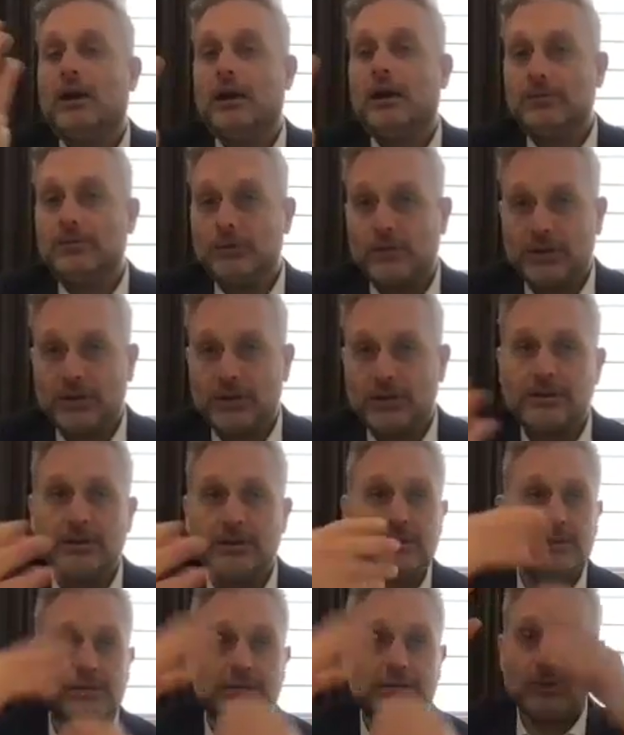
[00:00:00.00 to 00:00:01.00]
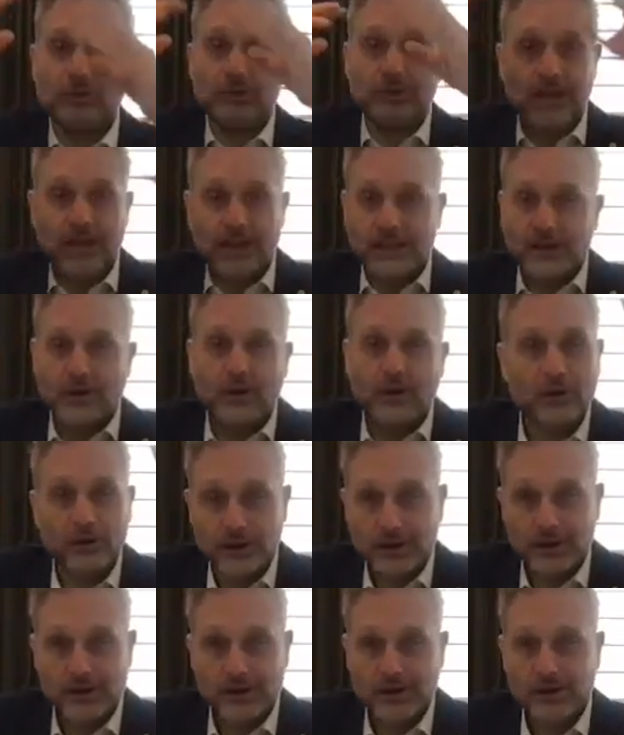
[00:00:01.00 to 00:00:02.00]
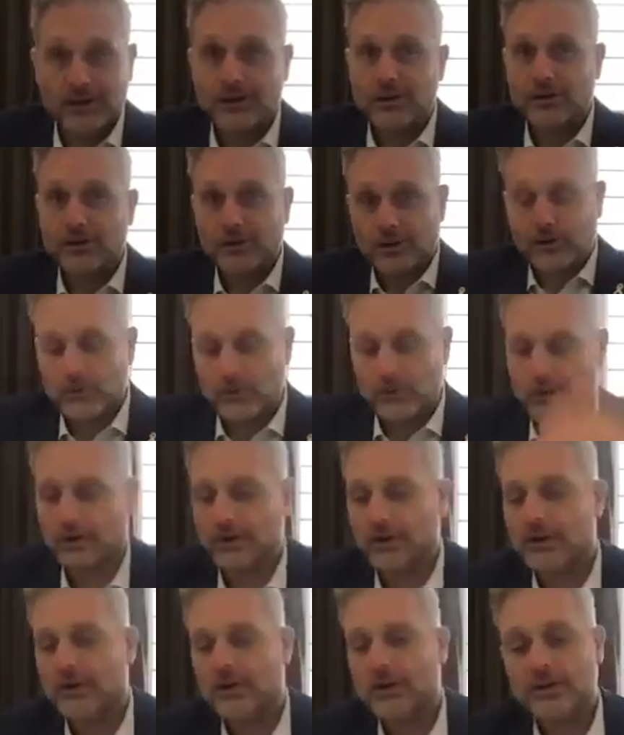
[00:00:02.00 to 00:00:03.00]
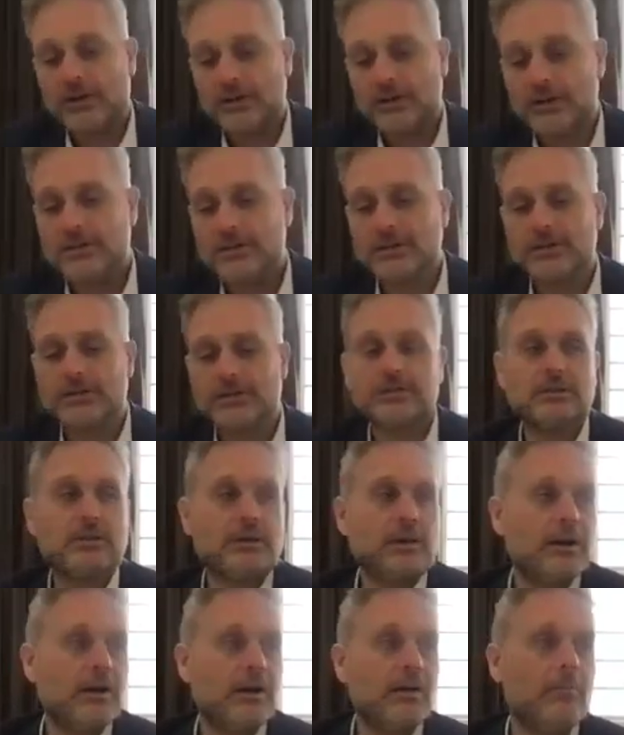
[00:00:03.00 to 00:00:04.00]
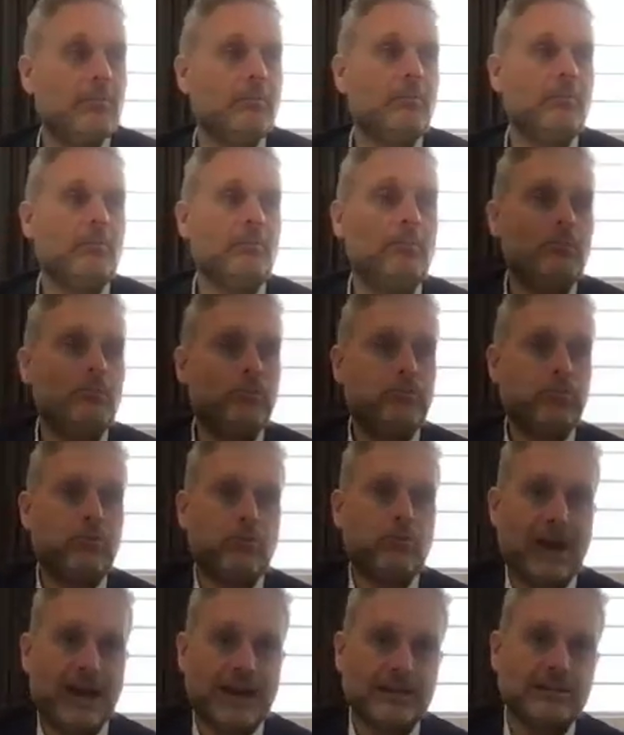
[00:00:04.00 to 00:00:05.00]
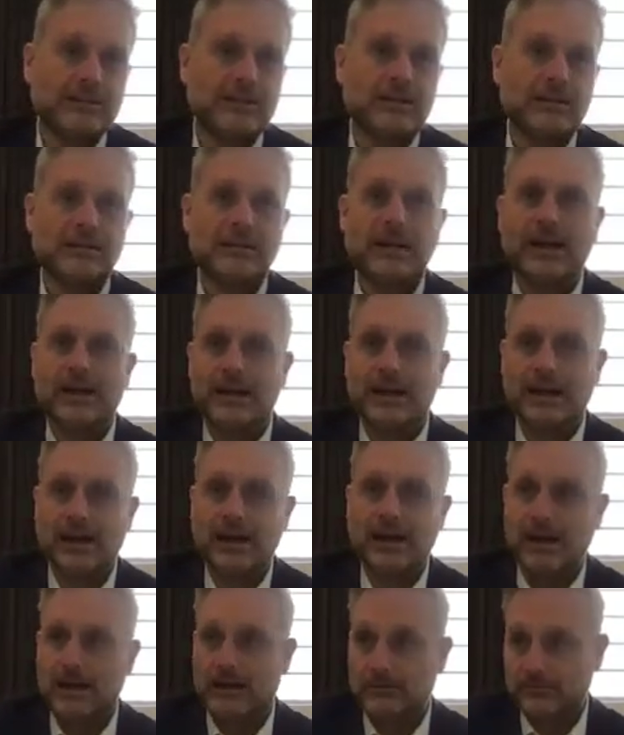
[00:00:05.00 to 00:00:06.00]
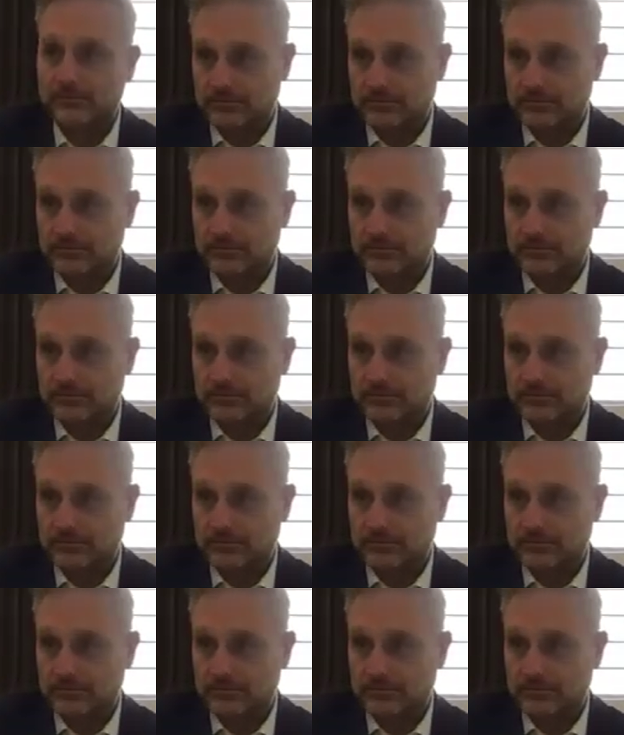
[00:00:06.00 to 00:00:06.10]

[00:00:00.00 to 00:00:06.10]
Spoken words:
If you think that this is only allegoric, you're wrong. This is practical halacha.